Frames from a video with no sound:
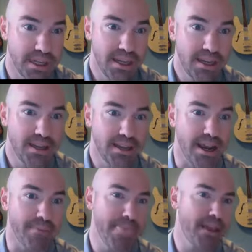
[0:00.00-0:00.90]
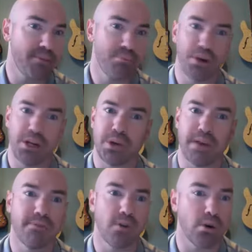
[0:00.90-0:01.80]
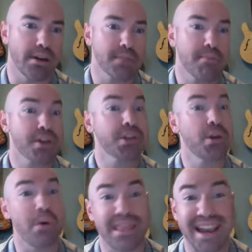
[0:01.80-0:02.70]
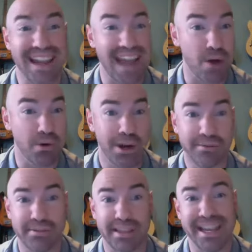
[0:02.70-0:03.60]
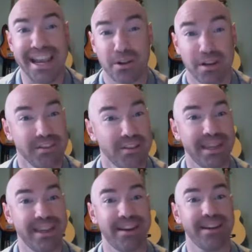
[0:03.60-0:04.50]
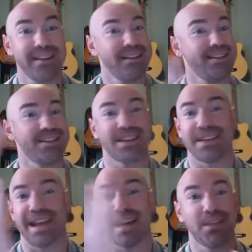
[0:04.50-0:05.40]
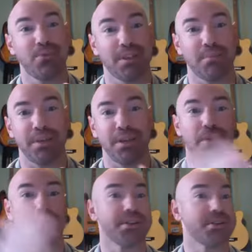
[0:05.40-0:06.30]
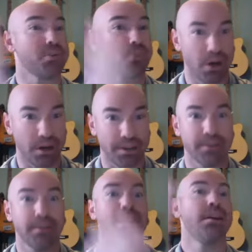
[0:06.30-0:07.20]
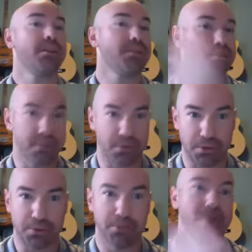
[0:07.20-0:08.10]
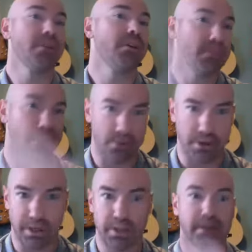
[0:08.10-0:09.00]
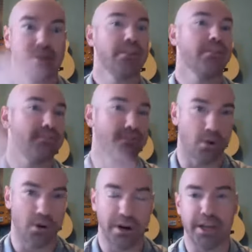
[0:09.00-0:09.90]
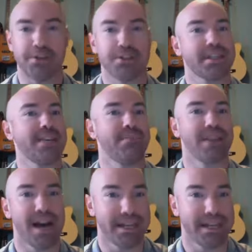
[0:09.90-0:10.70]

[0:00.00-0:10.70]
Yeah, and pretty straightforward, especially with that count off. The count off in the beginning is exactly what the beat was. 1, 2, 3, 4, and you just keep nodding